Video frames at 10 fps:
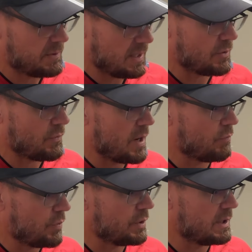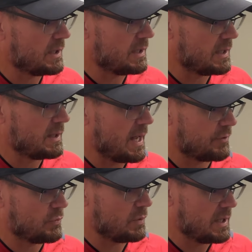hit the ground running and then
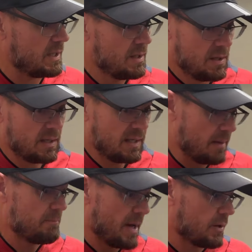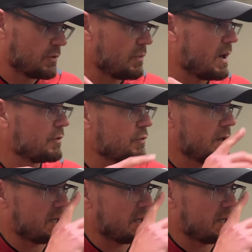actually get better throughout training